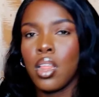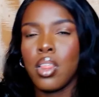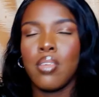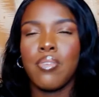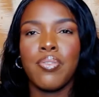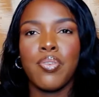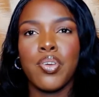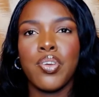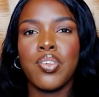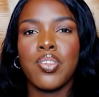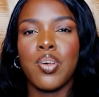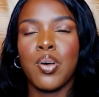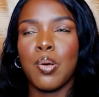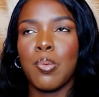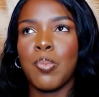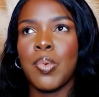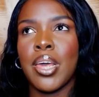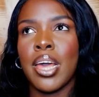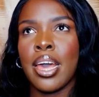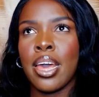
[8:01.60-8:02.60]
The first
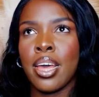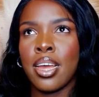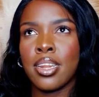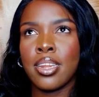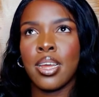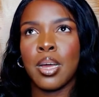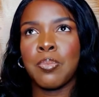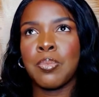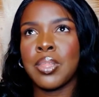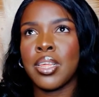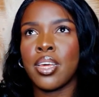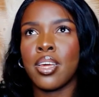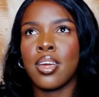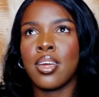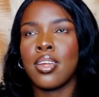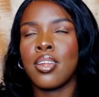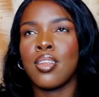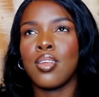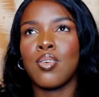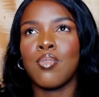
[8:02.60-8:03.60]
hobby I
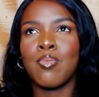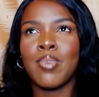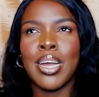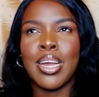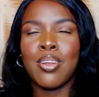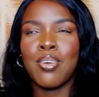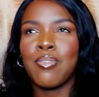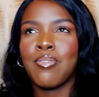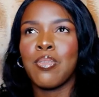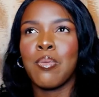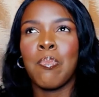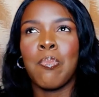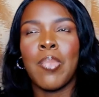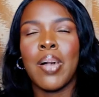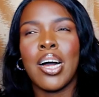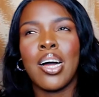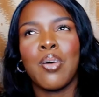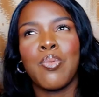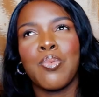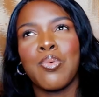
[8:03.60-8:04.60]
adapted right off the
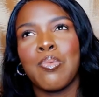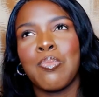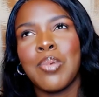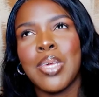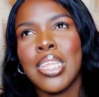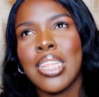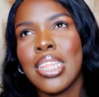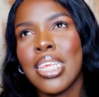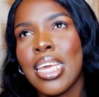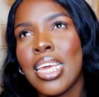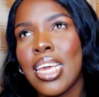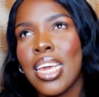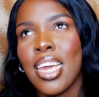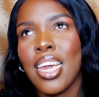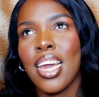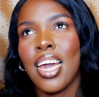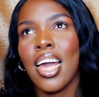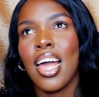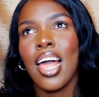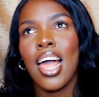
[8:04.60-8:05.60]
bat would be
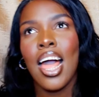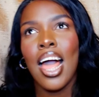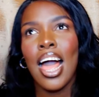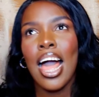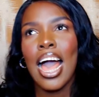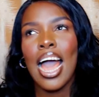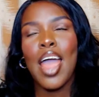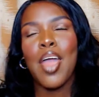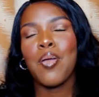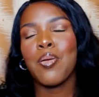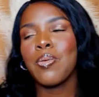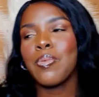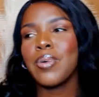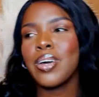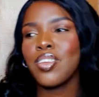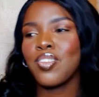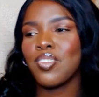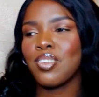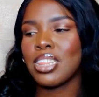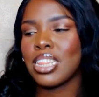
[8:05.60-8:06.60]
singing. I
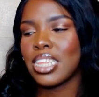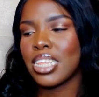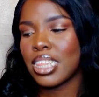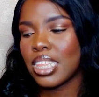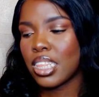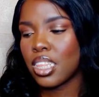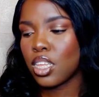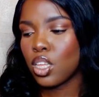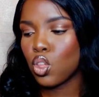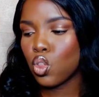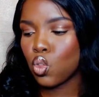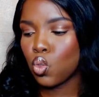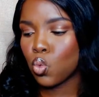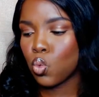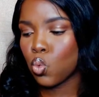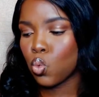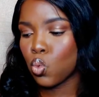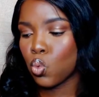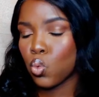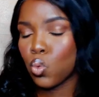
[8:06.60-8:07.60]
remember just listening
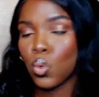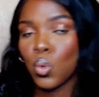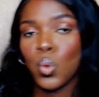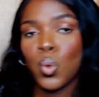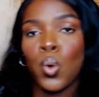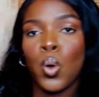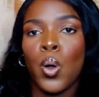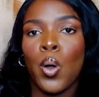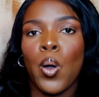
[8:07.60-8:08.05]
to